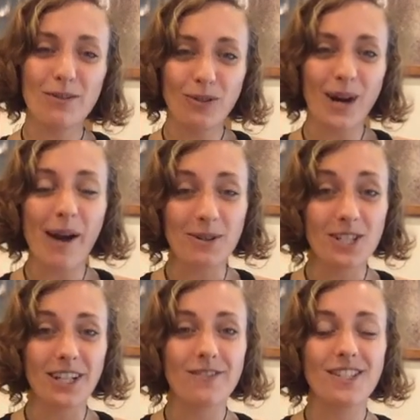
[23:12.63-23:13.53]
4-hour
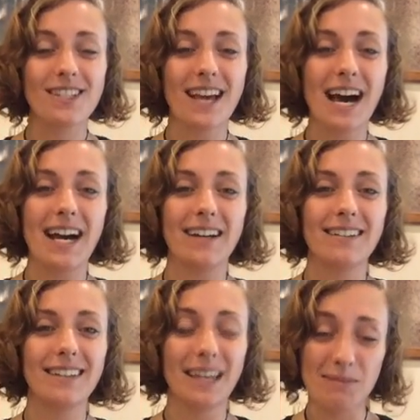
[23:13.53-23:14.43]
shifts
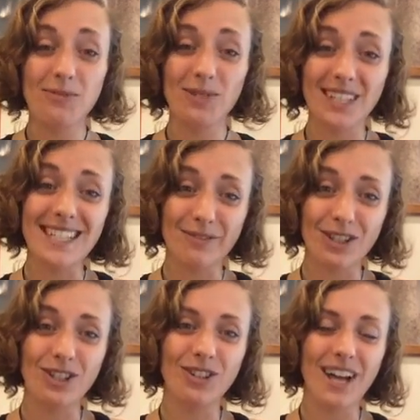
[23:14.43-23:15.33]
can be really
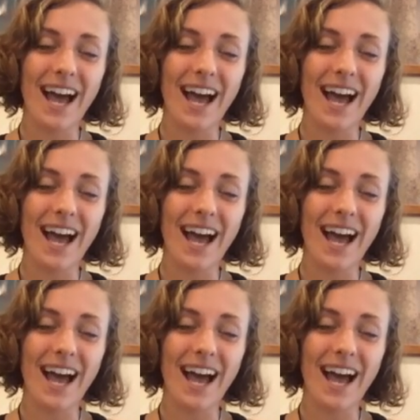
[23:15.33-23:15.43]
difficult.